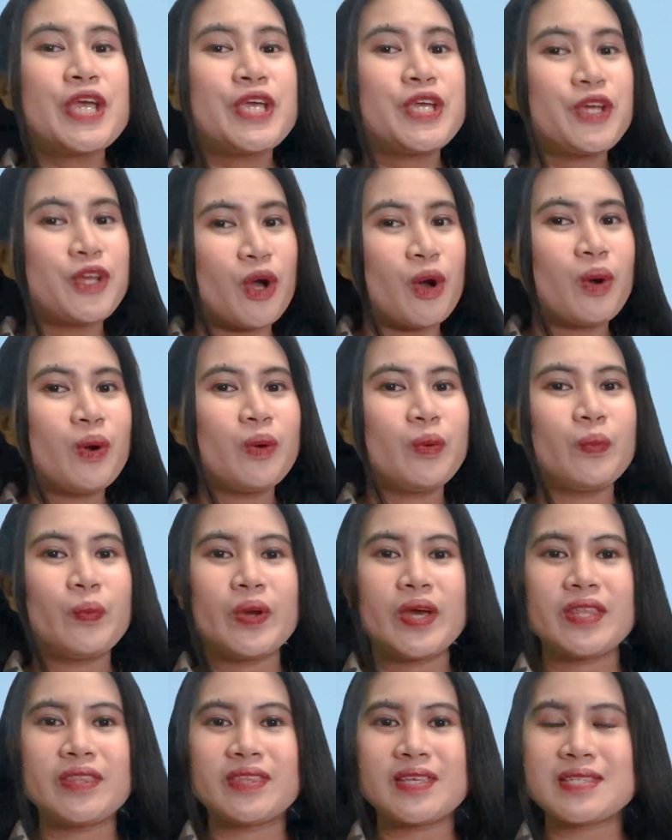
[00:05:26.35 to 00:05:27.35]
You know,
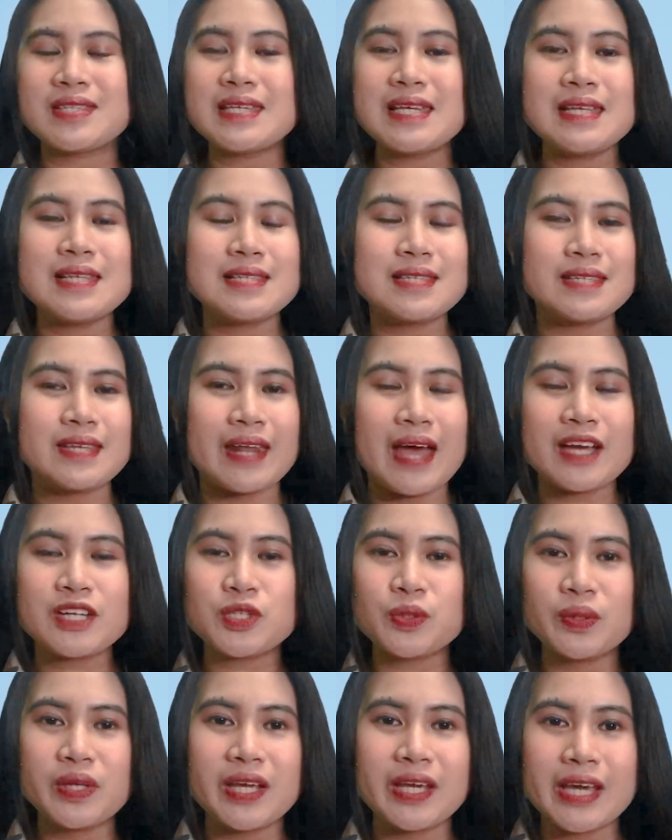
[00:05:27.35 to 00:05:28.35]
with the scenes that
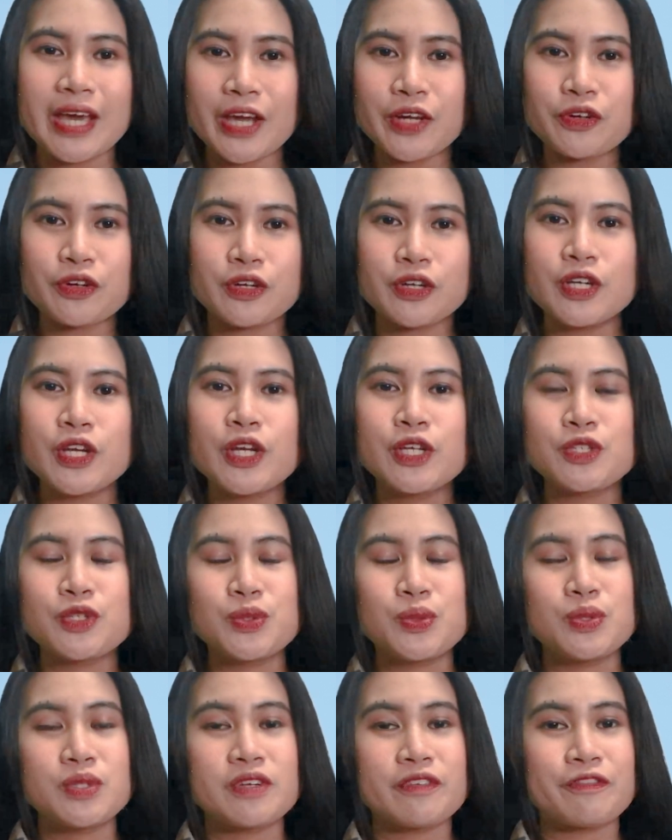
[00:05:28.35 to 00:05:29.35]
actually cater
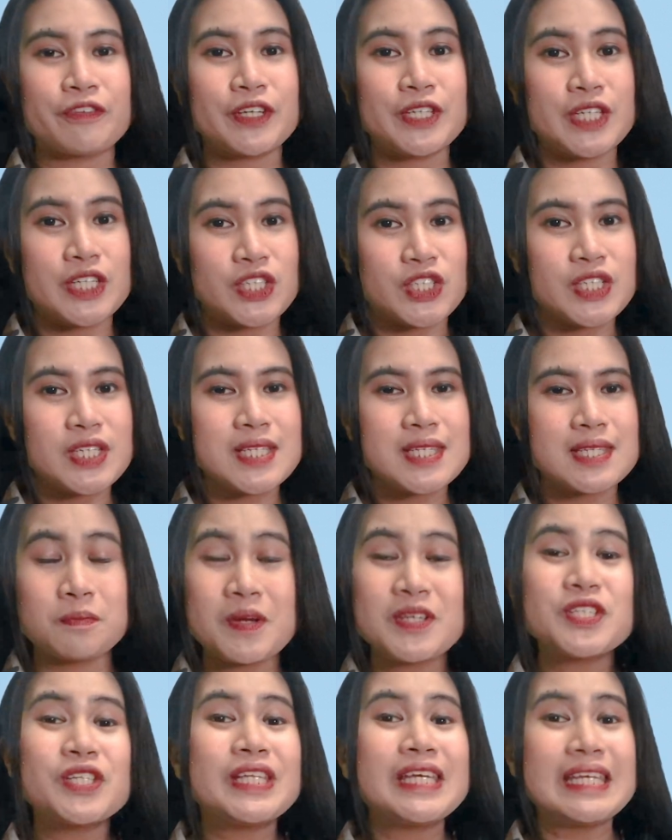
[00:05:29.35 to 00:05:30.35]
to different niches,
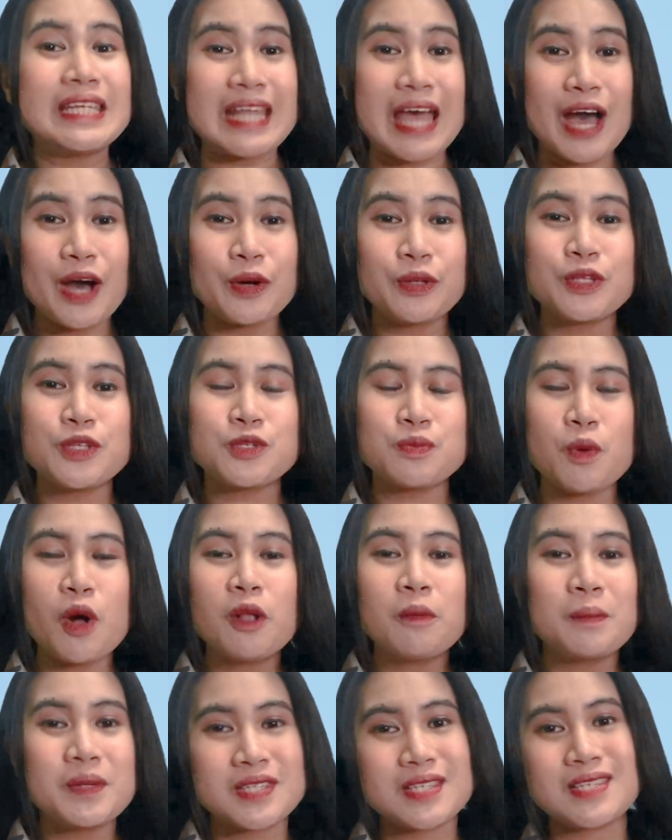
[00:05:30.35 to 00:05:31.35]
especially now the
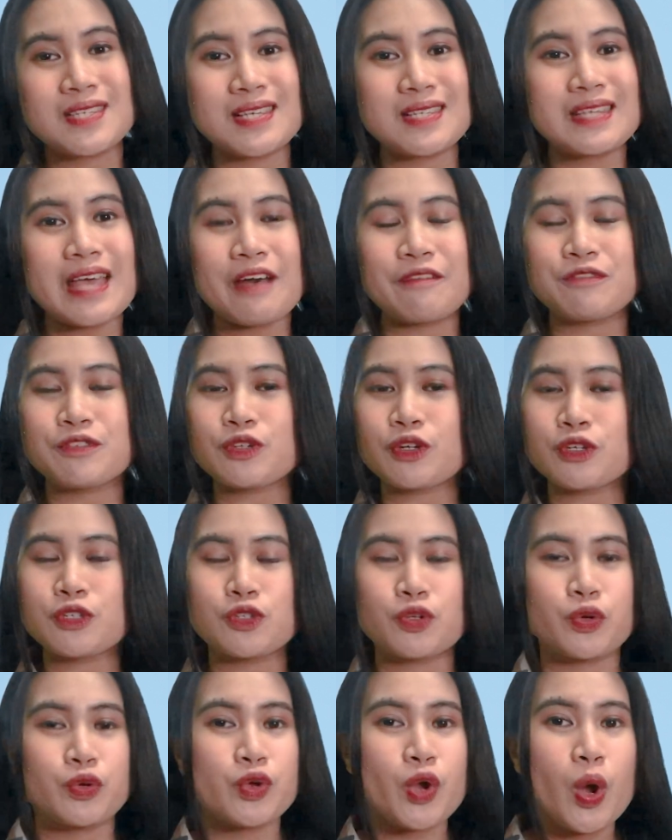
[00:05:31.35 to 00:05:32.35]
small businesses have started
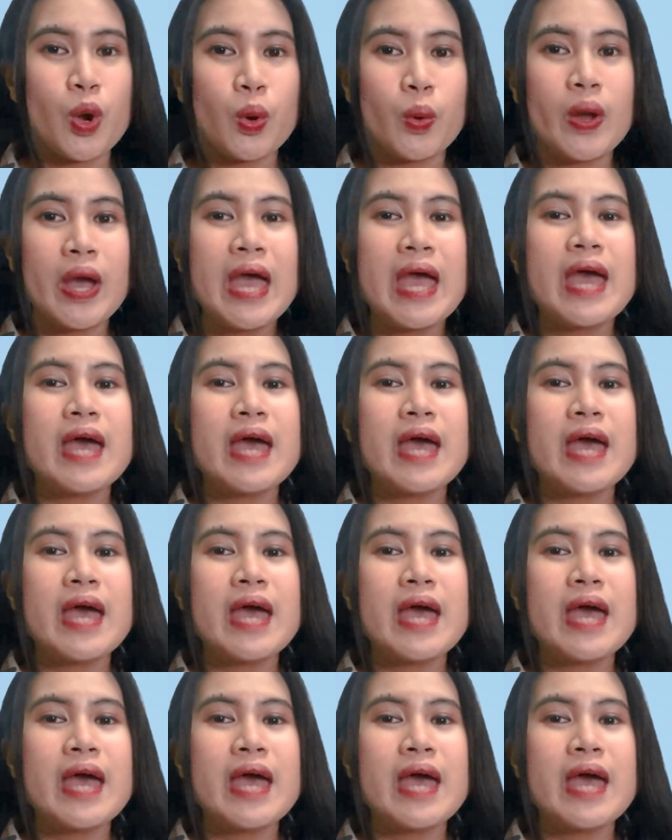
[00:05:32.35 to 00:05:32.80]
to grow,